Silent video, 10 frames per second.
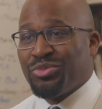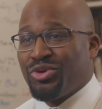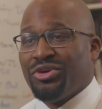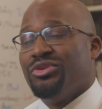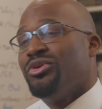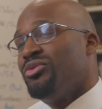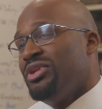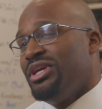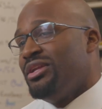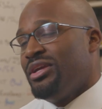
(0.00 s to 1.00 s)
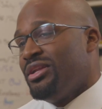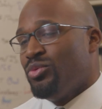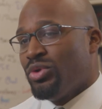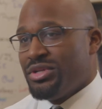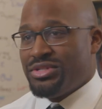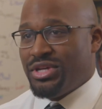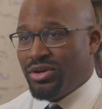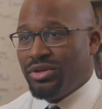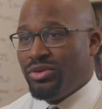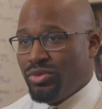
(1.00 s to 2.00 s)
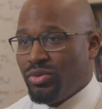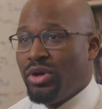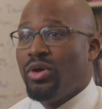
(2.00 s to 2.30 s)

or you don't need anyone to tell you